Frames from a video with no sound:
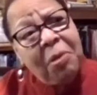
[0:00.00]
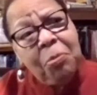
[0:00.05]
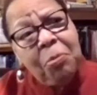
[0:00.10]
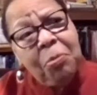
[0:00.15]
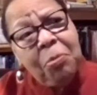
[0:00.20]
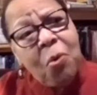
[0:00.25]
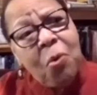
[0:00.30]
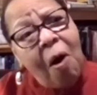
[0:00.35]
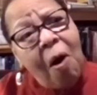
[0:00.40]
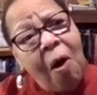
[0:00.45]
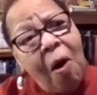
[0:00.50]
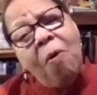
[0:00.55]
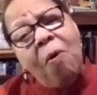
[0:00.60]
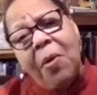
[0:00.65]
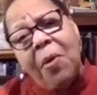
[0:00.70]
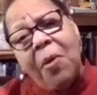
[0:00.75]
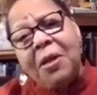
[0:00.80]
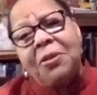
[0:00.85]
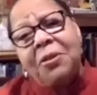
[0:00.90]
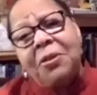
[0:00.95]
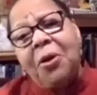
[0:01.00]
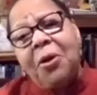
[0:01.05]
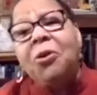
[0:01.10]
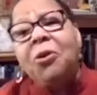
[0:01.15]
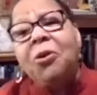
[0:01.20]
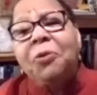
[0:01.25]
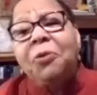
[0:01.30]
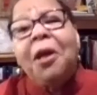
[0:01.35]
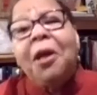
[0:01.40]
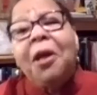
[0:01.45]
who always saw you,
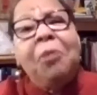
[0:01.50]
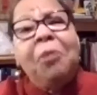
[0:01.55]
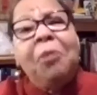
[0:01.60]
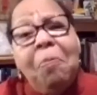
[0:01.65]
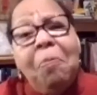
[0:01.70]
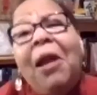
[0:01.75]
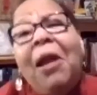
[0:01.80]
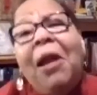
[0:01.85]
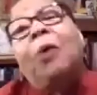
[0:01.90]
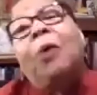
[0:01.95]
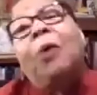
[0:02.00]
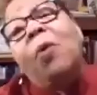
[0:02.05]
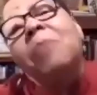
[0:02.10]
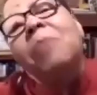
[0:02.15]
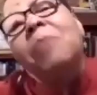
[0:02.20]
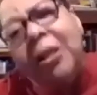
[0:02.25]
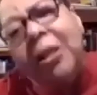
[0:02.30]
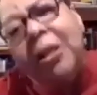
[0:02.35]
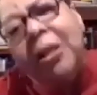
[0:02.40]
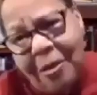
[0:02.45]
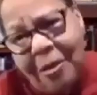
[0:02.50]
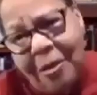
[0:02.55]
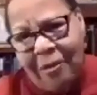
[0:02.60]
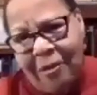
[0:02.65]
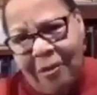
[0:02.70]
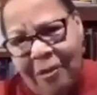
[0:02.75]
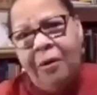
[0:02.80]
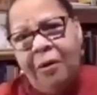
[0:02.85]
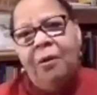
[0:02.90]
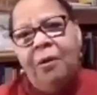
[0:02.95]
namely Black women.
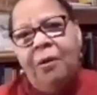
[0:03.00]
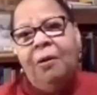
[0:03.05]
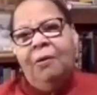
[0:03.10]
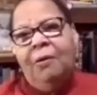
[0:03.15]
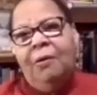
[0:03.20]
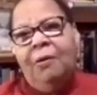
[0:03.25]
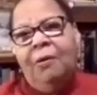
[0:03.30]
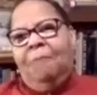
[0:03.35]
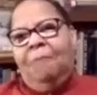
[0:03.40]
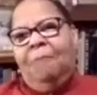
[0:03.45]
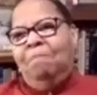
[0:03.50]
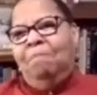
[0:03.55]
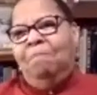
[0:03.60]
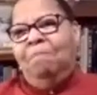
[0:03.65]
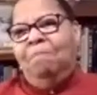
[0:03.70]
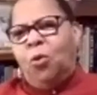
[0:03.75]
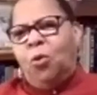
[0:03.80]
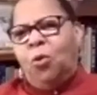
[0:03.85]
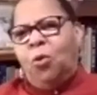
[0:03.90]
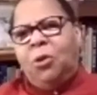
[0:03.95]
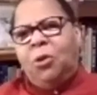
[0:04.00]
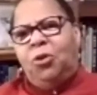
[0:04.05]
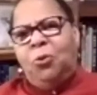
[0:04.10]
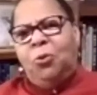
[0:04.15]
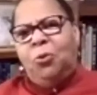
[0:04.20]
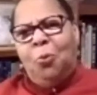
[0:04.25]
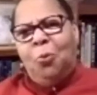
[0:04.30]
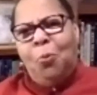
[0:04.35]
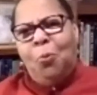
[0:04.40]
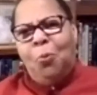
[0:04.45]
So what
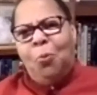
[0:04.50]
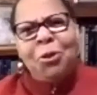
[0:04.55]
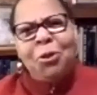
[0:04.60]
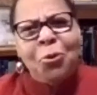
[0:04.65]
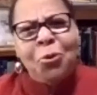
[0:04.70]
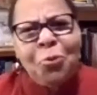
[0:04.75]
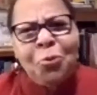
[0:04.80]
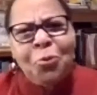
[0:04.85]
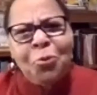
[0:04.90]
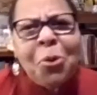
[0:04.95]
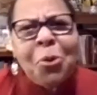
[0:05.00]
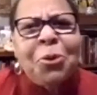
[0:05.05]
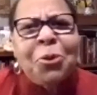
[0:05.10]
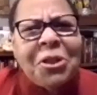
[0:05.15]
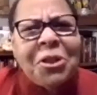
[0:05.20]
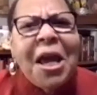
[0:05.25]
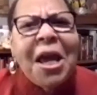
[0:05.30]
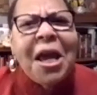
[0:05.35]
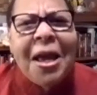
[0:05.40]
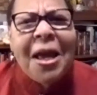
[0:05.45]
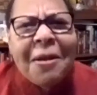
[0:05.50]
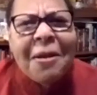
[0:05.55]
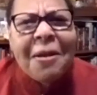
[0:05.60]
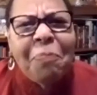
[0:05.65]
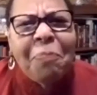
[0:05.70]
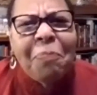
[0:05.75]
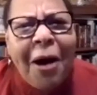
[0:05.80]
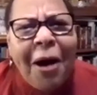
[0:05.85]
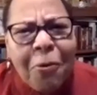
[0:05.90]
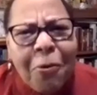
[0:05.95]
you so sad
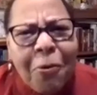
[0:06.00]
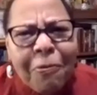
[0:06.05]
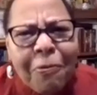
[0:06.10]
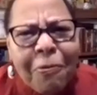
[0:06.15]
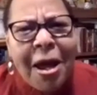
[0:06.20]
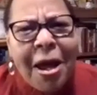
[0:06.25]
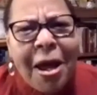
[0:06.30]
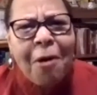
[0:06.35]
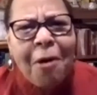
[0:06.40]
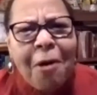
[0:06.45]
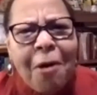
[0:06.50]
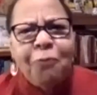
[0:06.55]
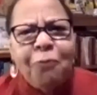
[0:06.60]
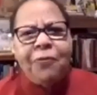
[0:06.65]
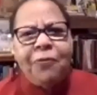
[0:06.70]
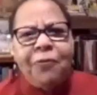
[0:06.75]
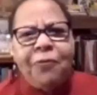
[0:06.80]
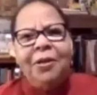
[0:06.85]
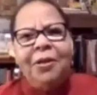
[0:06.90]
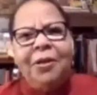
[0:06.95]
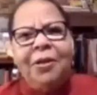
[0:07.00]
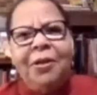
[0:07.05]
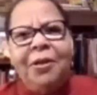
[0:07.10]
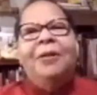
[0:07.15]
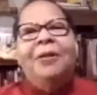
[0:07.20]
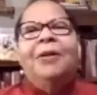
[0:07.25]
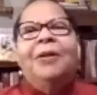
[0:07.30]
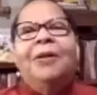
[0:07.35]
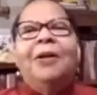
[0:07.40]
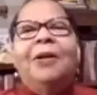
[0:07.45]
about, Ralph?
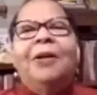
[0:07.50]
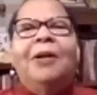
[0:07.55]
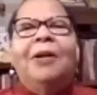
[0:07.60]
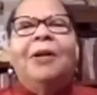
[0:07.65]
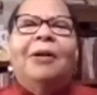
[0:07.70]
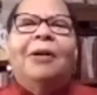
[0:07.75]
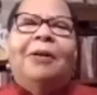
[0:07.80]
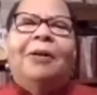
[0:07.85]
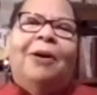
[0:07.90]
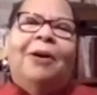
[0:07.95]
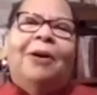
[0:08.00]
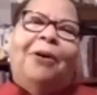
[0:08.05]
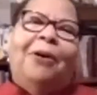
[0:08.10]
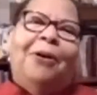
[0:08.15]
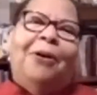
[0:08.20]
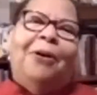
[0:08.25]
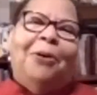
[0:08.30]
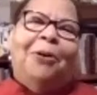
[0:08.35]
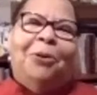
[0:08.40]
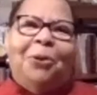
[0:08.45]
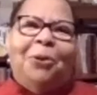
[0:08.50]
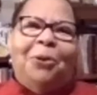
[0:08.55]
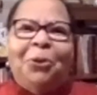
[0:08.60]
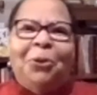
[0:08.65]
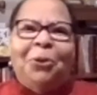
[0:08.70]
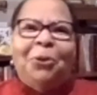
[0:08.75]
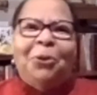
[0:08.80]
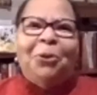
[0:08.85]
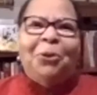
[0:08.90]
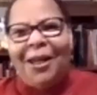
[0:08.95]
Oh,
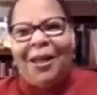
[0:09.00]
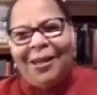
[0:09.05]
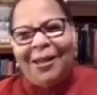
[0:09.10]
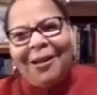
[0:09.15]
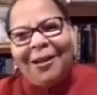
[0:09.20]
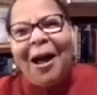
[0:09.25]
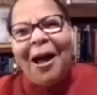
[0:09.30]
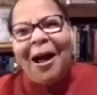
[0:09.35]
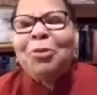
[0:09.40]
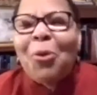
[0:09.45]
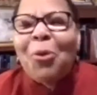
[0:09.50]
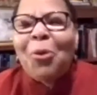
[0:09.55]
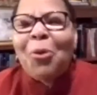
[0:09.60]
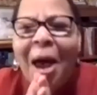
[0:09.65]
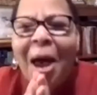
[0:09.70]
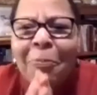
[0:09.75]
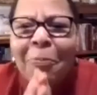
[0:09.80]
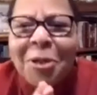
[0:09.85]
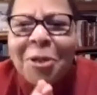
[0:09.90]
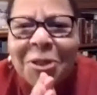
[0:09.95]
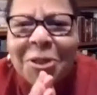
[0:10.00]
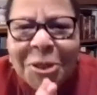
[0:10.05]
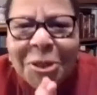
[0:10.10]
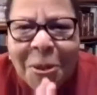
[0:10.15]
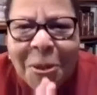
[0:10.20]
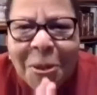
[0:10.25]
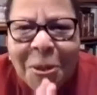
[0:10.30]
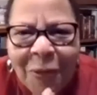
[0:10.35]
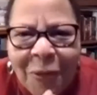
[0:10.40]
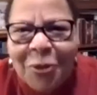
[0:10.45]
okay. I'm so happy to see
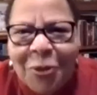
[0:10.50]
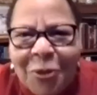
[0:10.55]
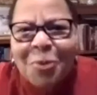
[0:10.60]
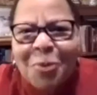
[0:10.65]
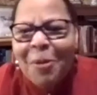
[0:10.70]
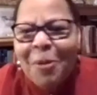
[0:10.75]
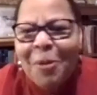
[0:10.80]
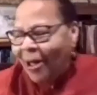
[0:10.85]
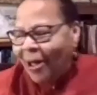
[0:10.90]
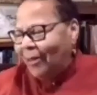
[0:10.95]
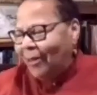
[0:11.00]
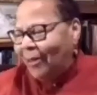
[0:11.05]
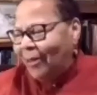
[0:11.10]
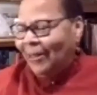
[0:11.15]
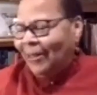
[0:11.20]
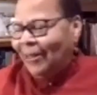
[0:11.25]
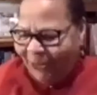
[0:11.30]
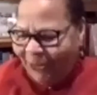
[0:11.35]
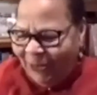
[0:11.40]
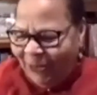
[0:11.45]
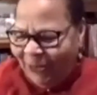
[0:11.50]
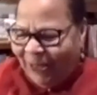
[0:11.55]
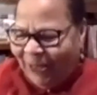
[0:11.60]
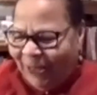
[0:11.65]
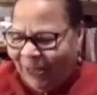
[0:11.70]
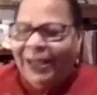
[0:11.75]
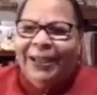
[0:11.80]
some of you smile. Good.